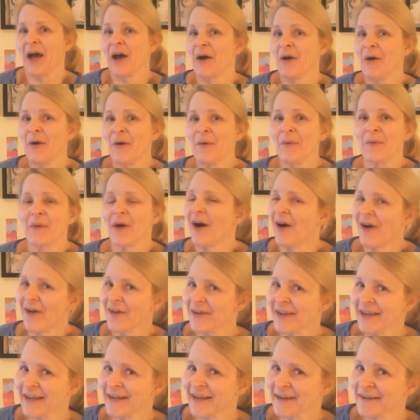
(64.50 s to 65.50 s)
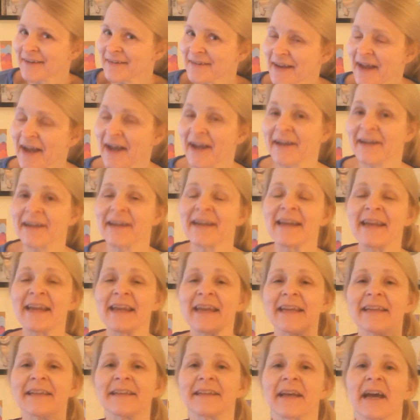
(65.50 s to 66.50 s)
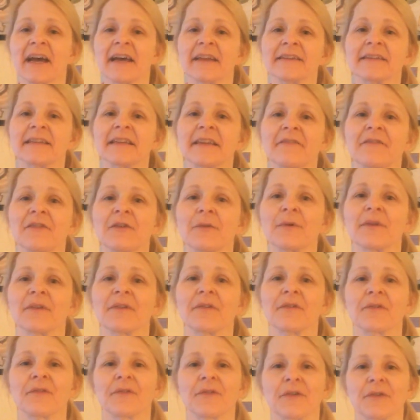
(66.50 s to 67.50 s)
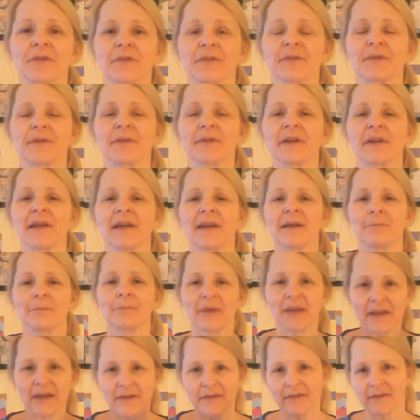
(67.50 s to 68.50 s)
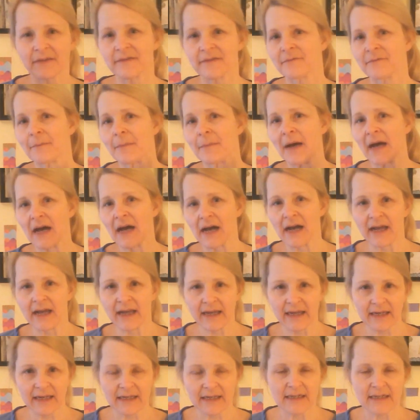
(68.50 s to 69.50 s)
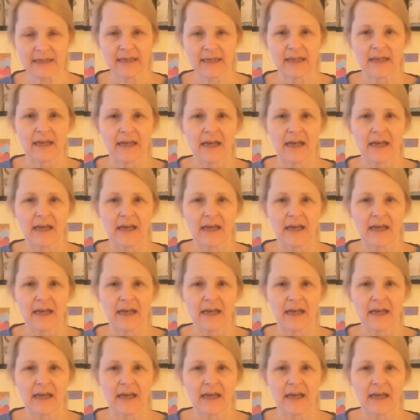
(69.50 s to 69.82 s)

Oh, all kidding aside, it does give you a certain peace of mind